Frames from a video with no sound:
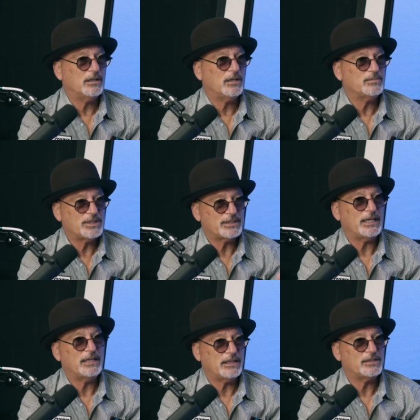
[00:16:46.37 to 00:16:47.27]
I'm
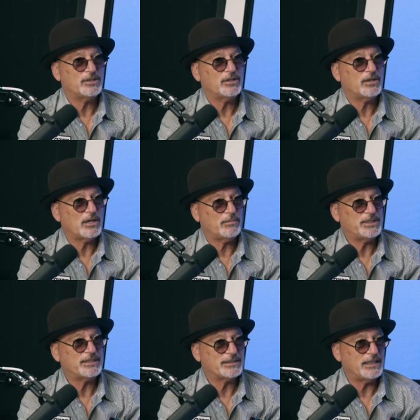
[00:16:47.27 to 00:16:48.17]
sixty-eight this year. I'll be
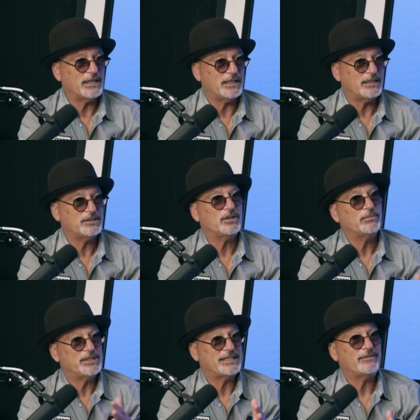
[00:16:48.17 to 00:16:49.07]
sixty-nine this year. I'll
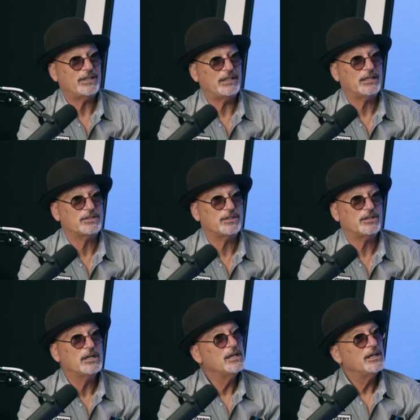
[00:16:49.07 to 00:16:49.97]
be seventy next
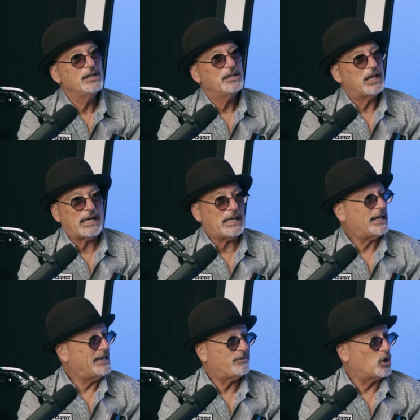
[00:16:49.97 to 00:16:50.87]
year. I,
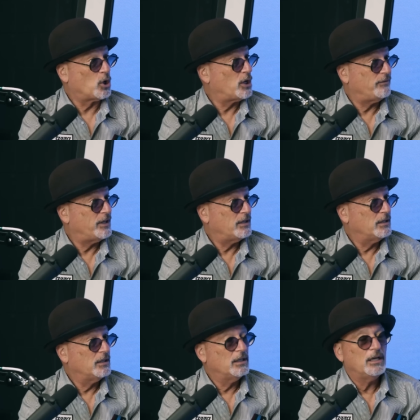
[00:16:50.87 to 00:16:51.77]
I never heard of it.
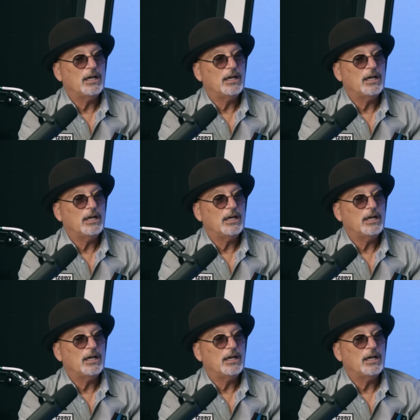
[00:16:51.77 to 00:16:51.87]
Sure.